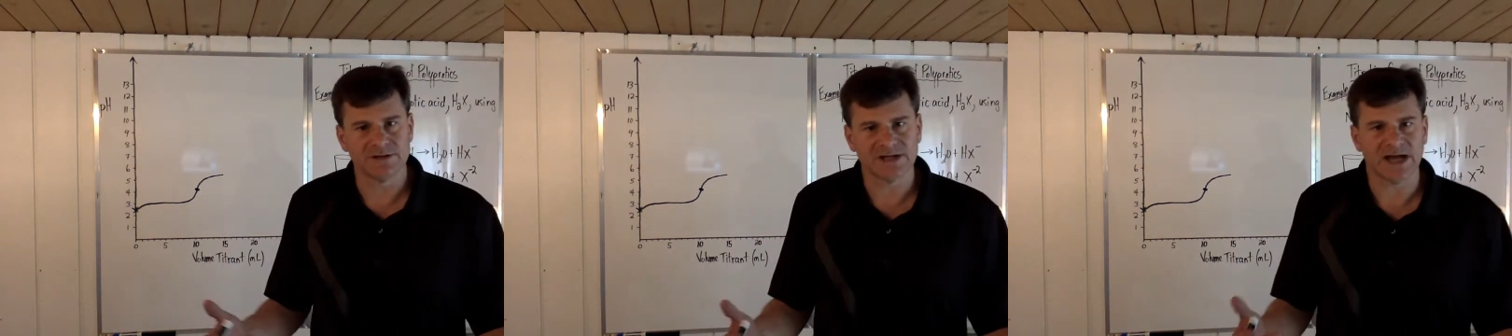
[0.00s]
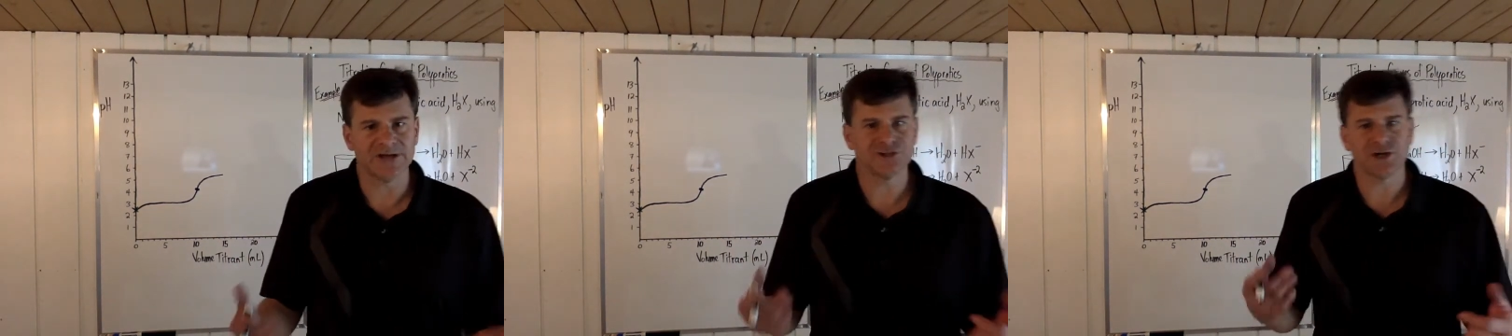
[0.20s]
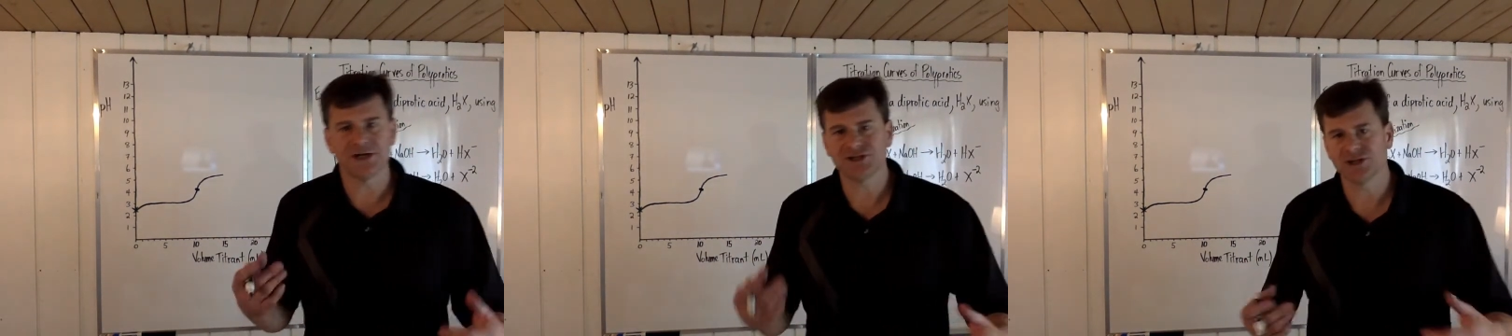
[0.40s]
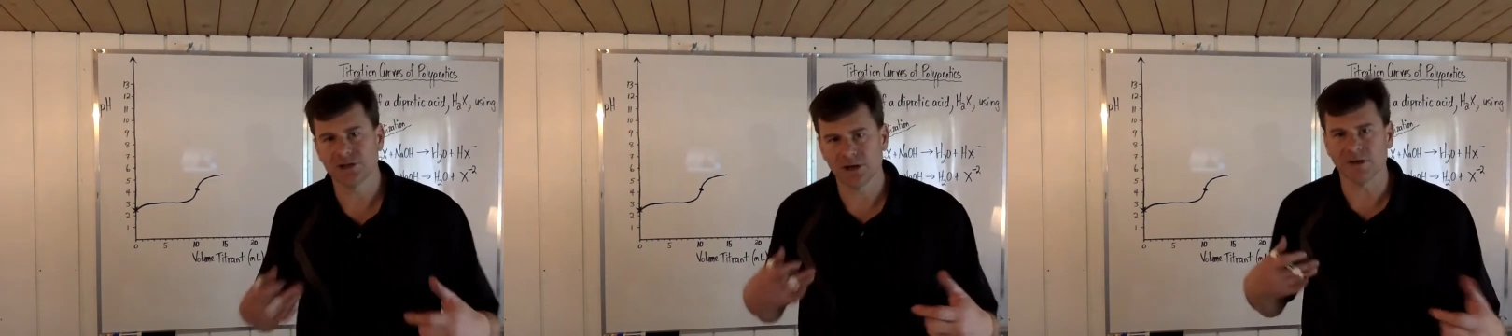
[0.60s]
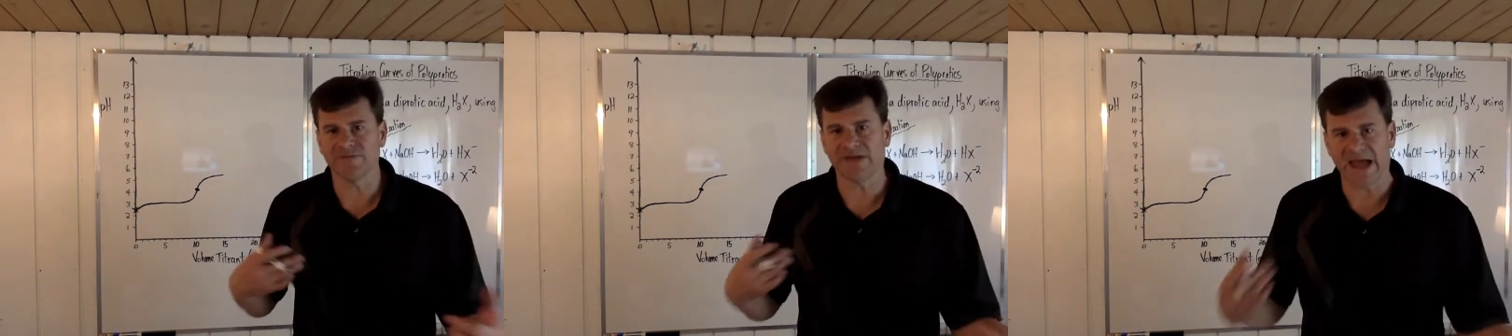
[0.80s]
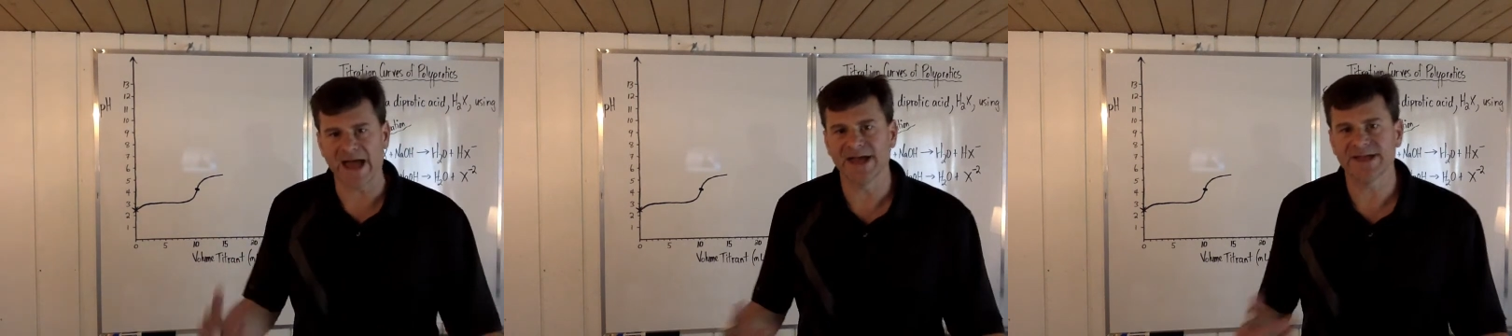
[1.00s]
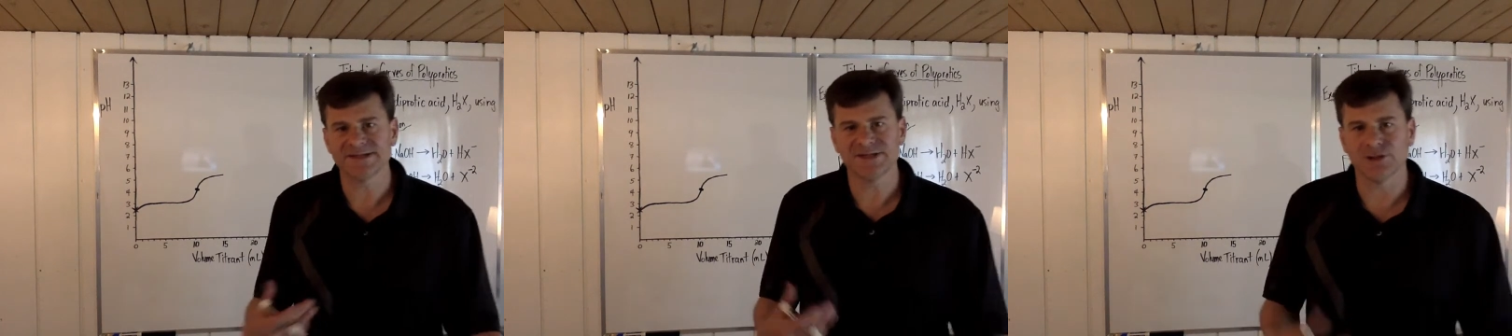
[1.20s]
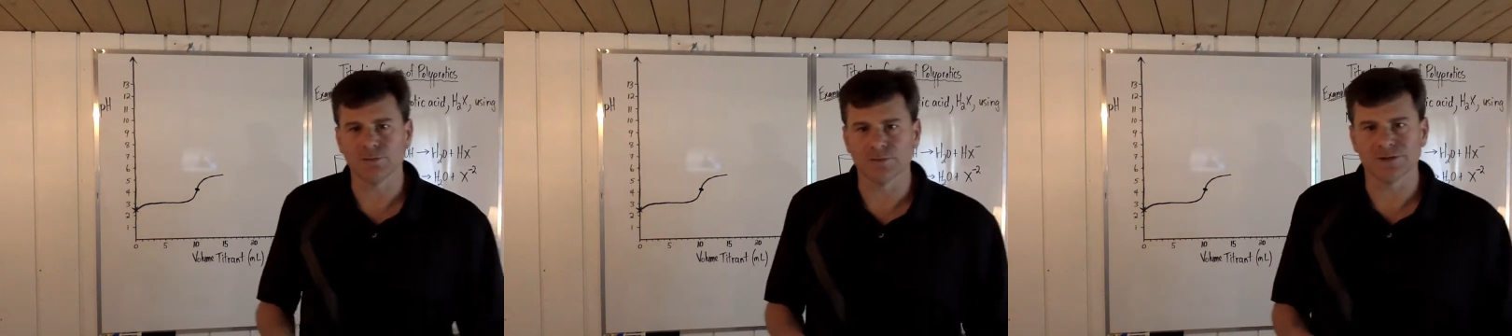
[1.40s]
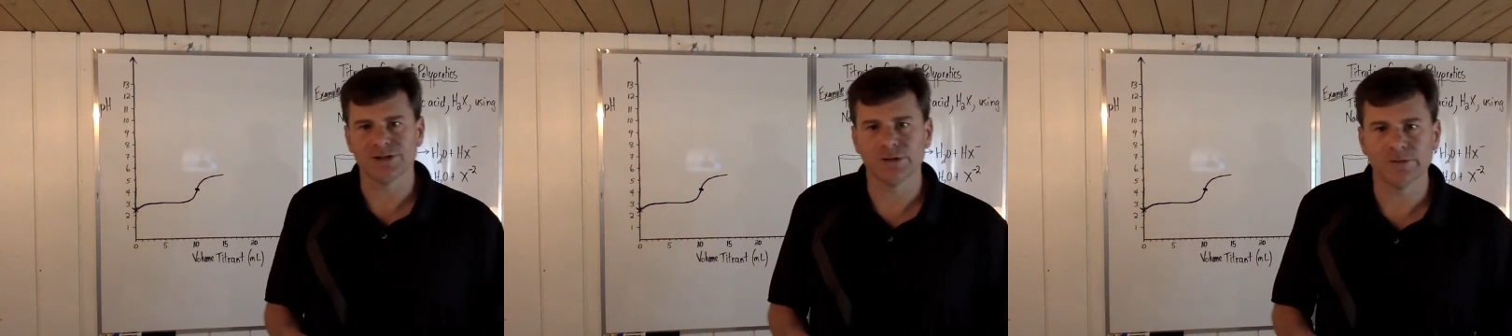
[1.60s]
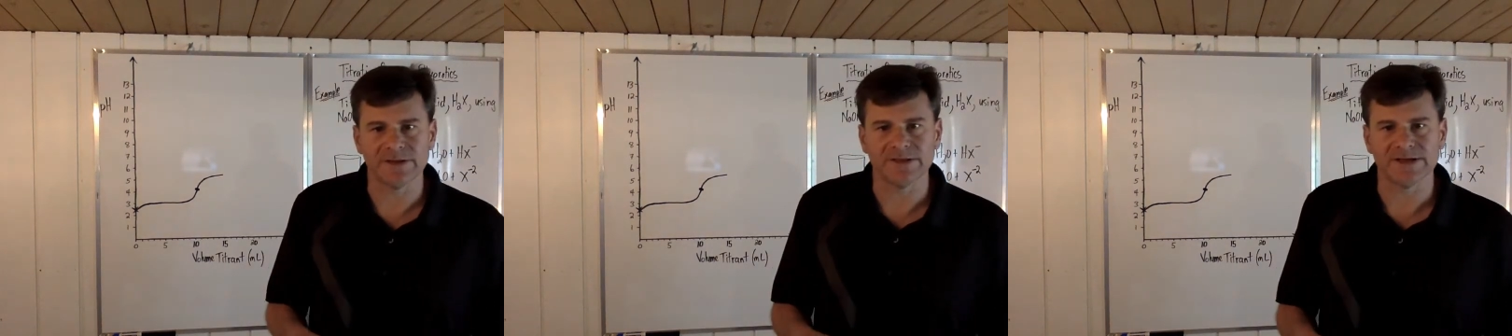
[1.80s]
titration curve as you were
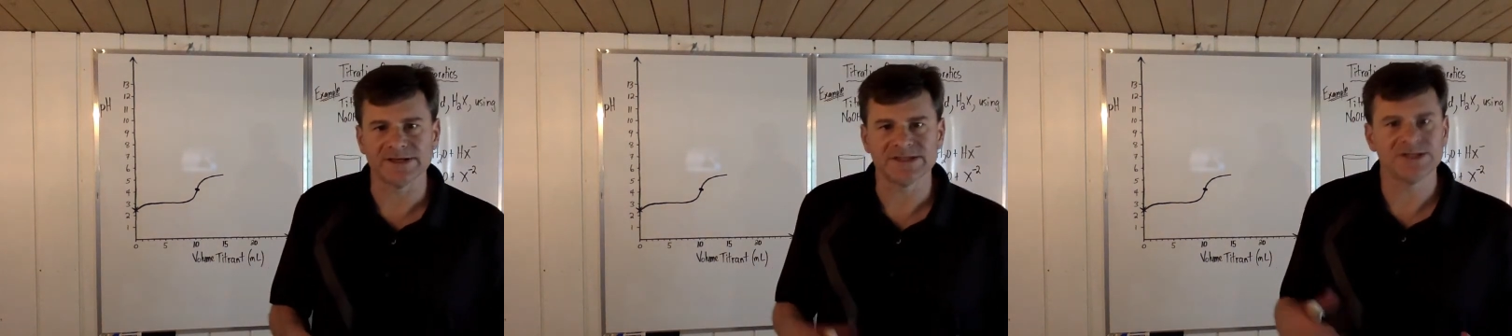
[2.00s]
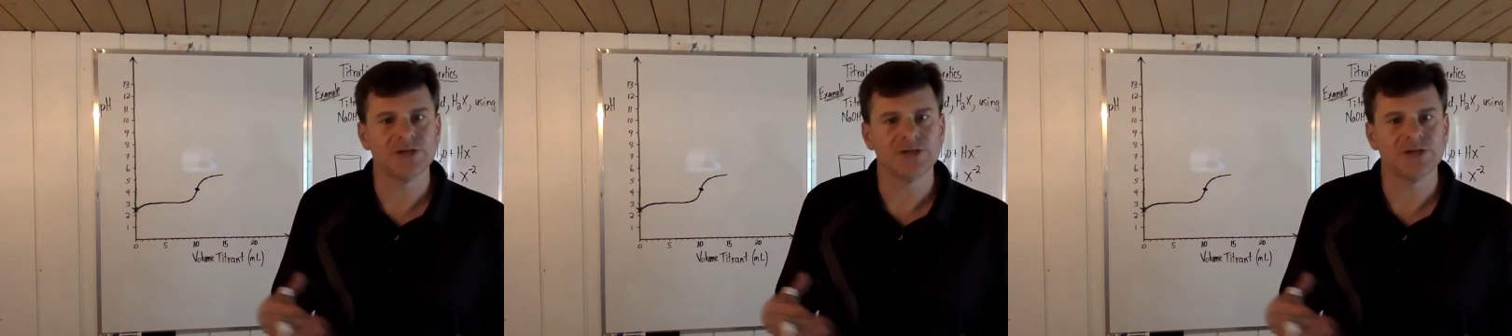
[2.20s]
doing this.